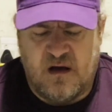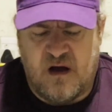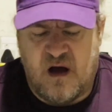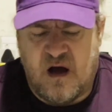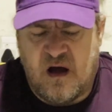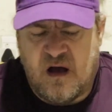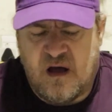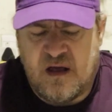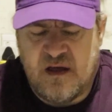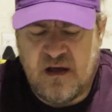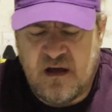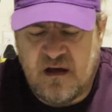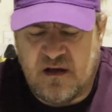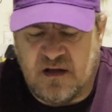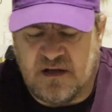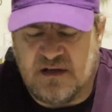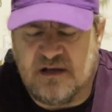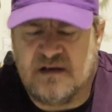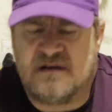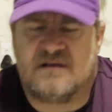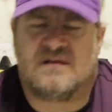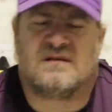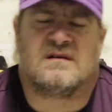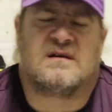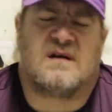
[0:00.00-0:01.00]
I
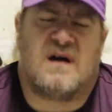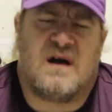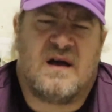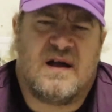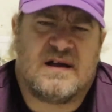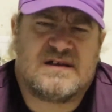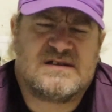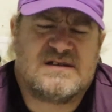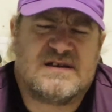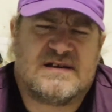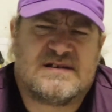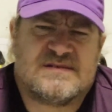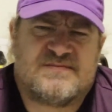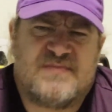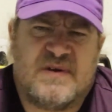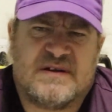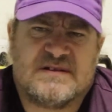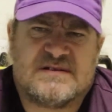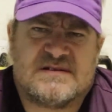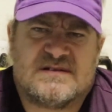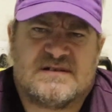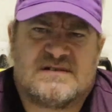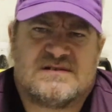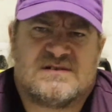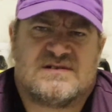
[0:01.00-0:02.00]
actually
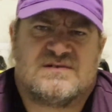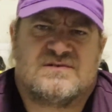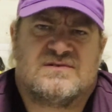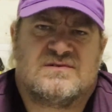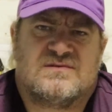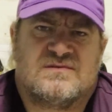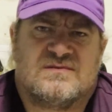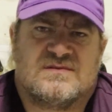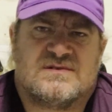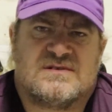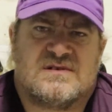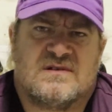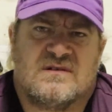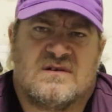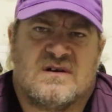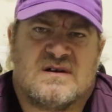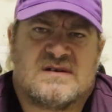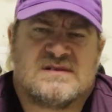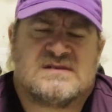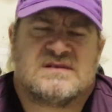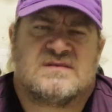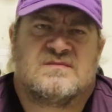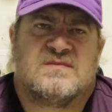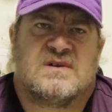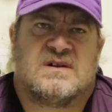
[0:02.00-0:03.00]
expected it to
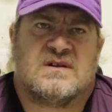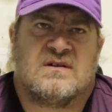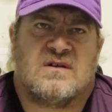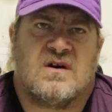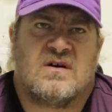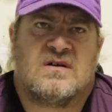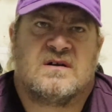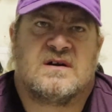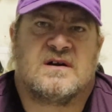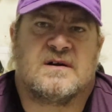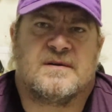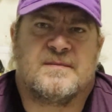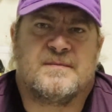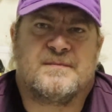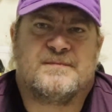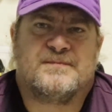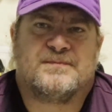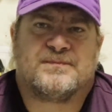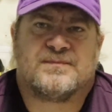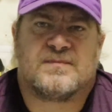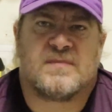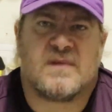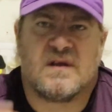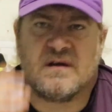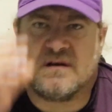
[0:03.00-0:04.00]
last a bit longer.
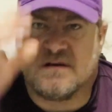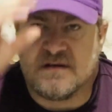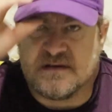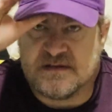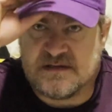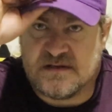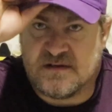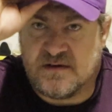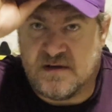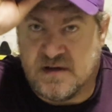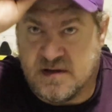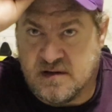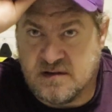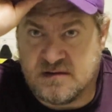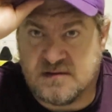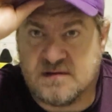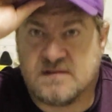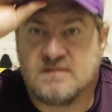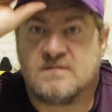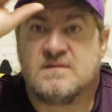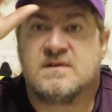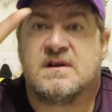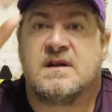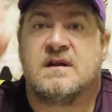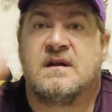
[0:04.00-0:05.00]
Oh, sorry,
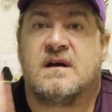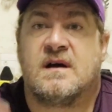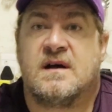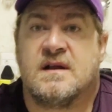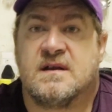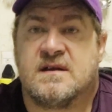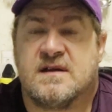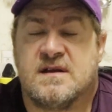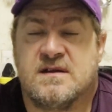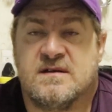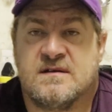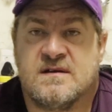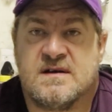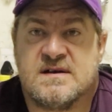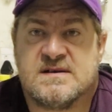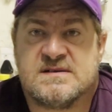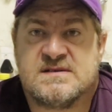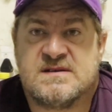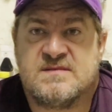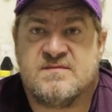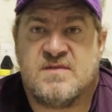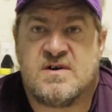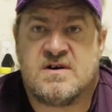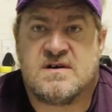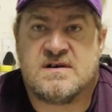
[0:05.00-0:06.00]
can you guys
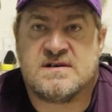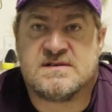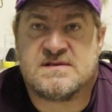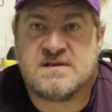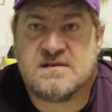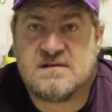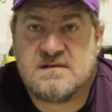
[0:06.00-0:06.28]
see my